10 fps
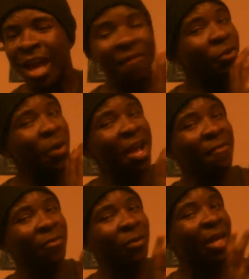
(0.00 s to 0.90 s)
Have you
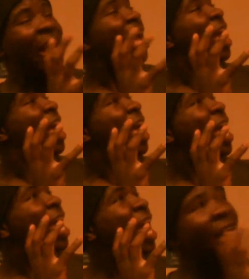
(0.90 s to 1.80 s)
ever,
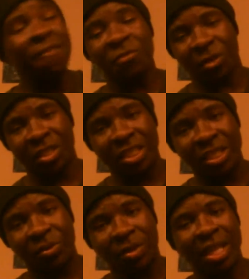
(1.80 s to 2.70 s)
ever
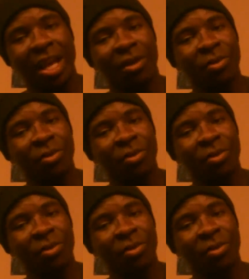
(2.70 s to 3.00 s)
considered that?